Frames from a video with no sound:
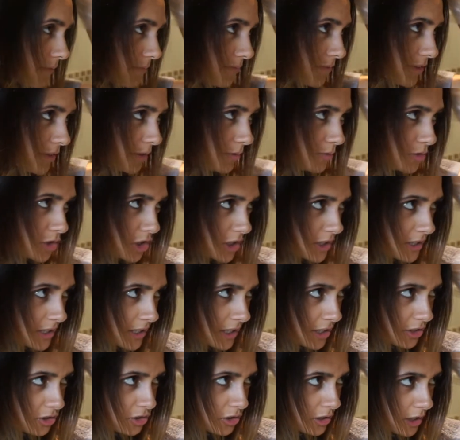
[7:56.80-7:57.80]
So I'm just
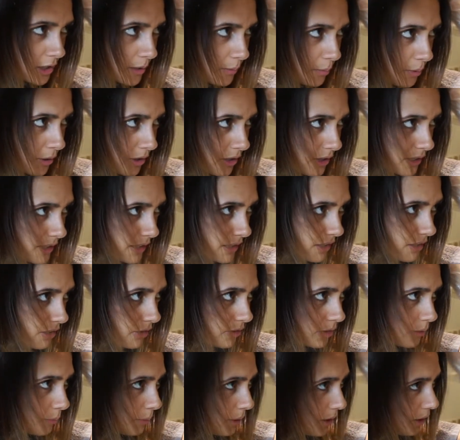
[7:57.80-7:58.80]
literally putting it
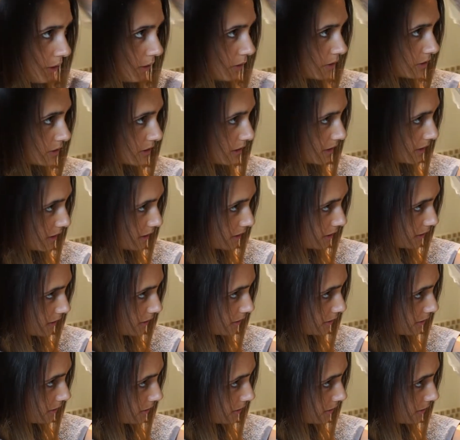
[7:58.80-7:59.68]
on the parting.